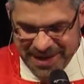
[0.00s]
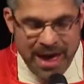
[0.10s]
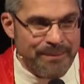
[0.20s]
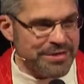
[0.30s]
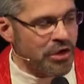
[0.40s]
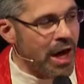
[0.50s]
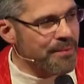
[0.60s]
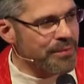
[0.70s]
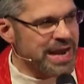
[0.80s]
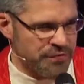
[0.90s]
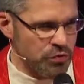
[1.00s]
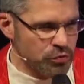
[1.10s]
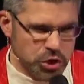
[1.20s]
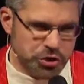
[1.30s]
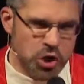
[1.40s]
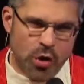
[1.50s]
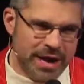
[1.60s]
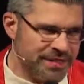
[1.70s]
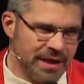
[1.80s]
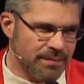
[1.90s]
But Tom Brady, if you know
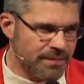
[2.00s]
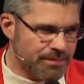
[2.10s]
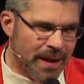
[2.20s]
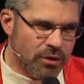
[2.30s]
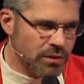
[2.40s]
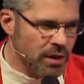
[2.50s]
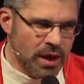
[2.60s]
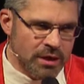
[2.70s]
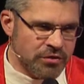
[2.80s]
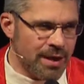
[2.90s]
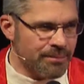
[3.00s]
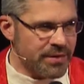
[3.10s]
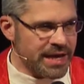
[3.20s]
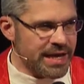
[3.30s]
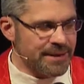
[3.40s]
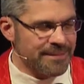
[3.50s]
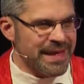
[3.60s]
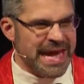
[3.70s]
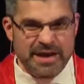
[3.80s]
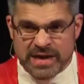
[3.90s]
anything about Tom Brady,
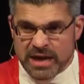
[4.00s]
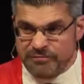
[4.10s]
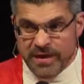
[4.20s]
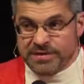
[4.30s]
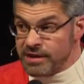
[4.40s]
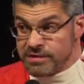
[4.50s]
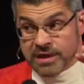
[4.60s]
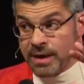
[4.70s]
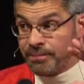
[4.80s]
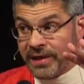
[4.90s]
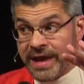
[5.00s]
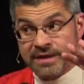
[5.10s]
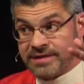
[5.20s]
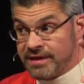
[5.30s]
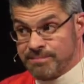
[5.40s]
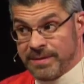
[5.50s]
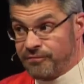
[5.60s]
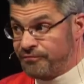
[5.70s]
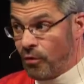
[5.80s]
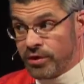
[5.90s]
he's convinced he's going to play into his mid
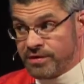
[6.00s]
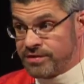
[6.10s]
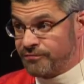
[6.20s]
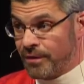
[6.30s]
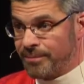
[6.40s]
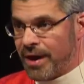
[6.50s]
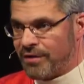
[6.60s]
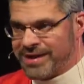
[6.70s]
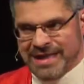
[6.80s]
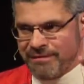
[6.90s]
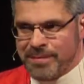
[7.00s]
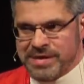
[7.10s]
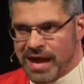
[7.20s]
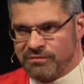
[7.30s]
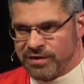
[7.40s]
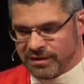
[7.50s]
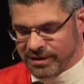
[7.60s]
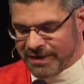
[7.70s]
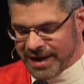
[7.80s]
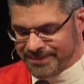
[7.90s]
forties in football, right? Never been done really,
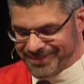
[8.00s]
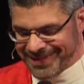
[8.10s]
right?